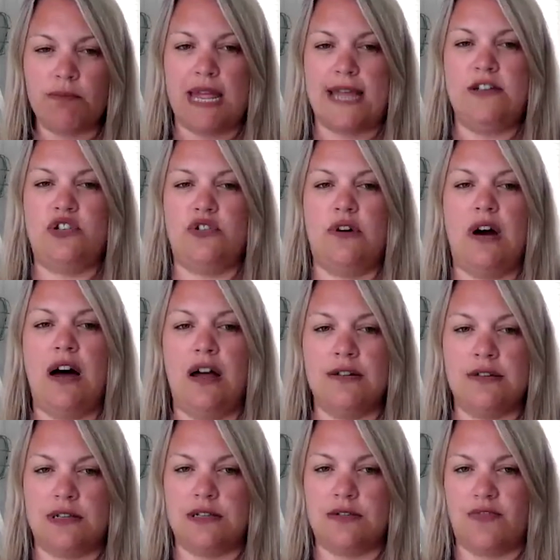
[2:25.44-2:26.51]
place your
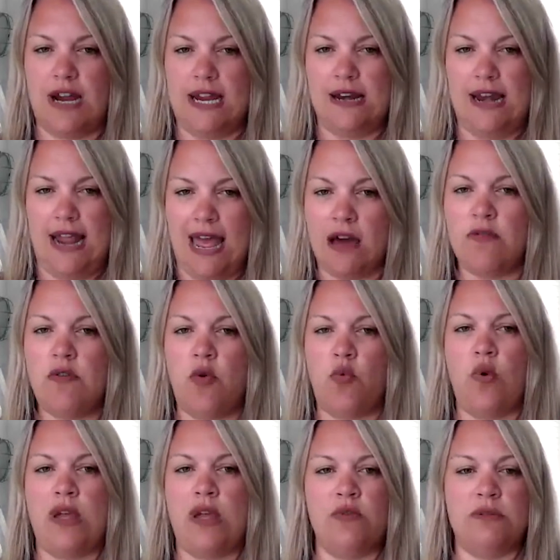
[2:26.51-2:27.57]
answers right now,
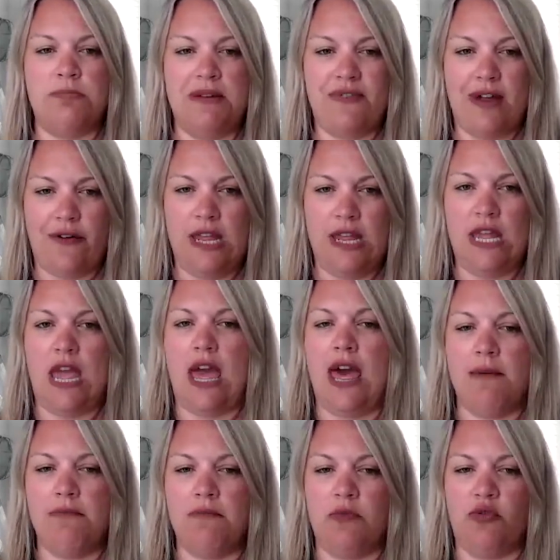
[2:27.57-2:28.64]
we would be very
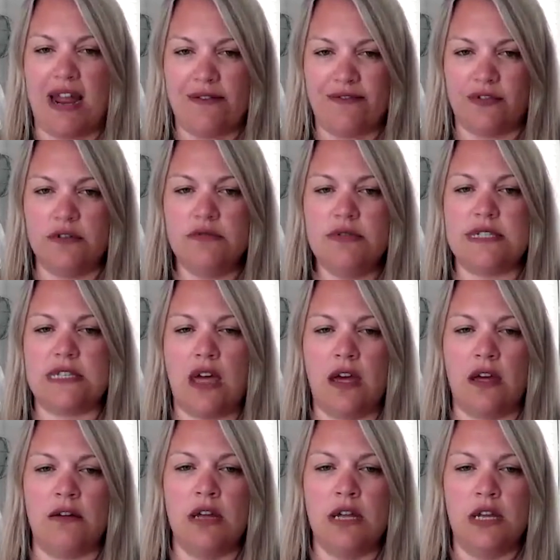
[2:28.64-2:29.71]
grateful.
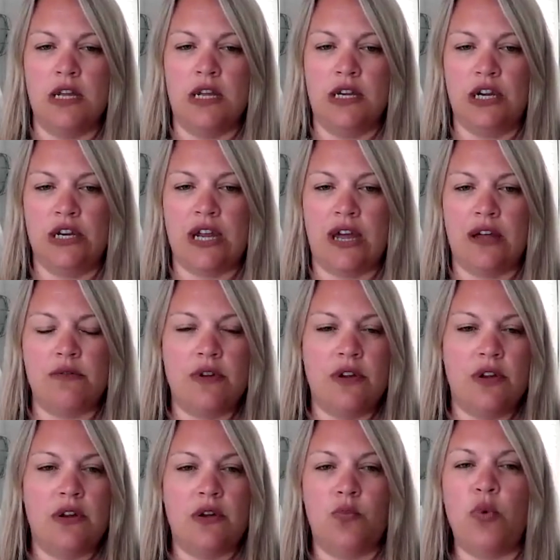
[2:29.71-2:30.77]
So,
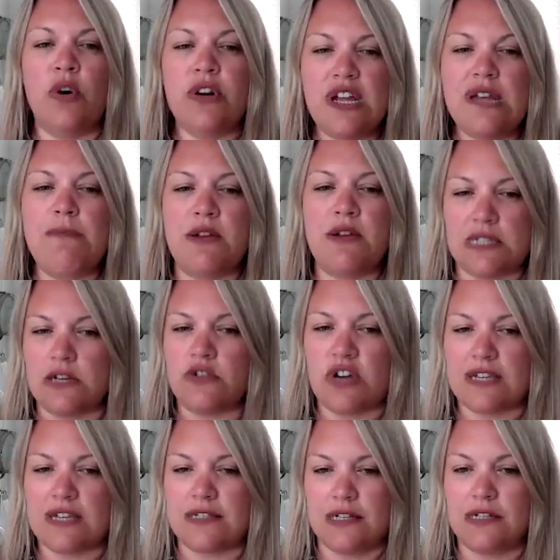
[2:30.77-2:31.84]
what are you most
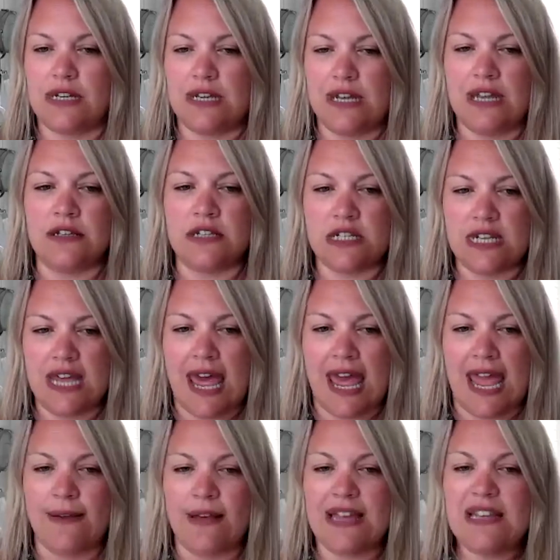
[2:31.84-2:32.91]
interested in
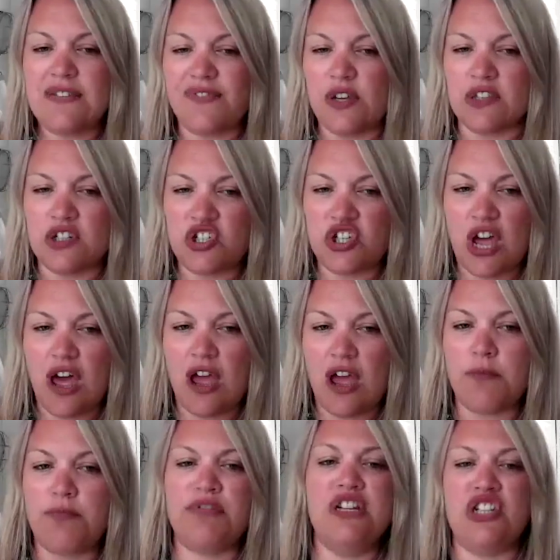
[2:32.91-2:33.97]
today? Interview at the show,
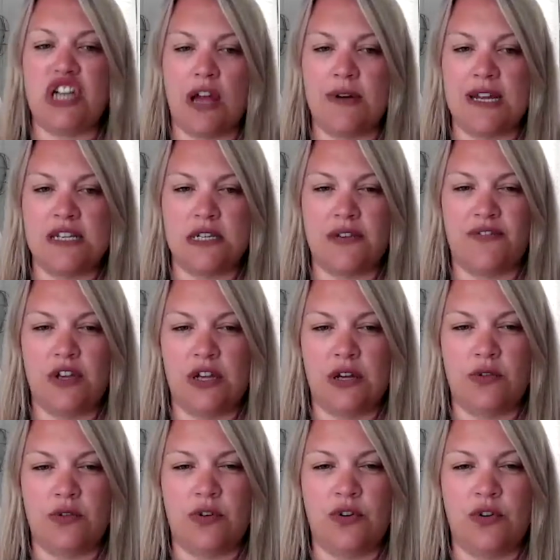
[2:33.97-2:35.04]
pre-show
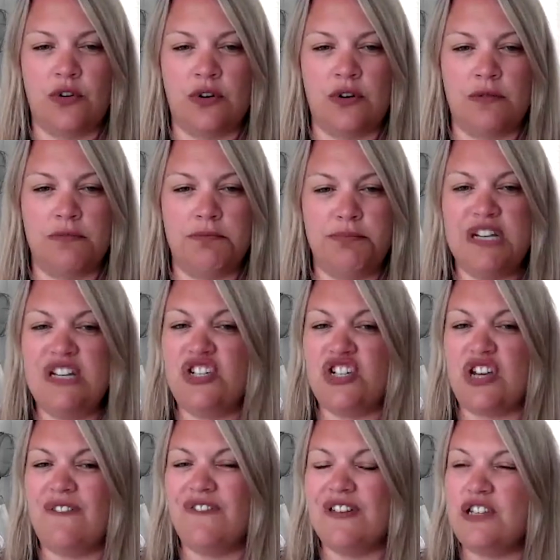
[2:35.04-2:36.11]
interview, or
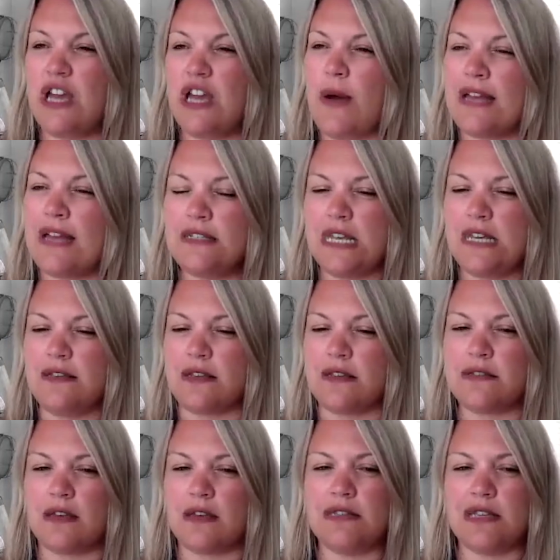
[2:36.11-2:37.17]
pre-show video and
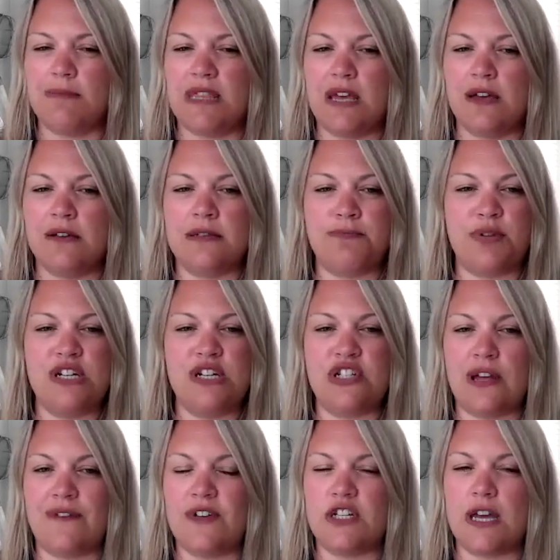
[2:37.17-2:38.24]
teaser? So some of those
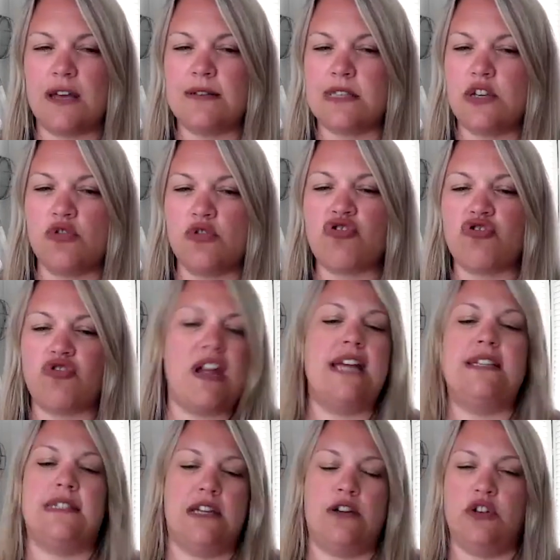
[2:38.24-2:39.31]
pre-show videos that you're
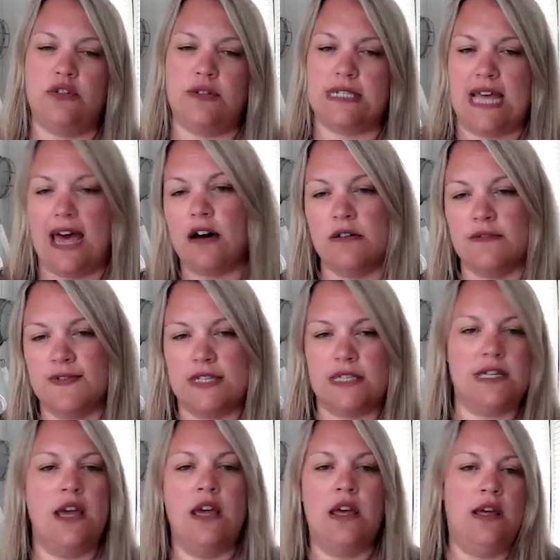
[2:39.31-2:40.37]
creating yourselves.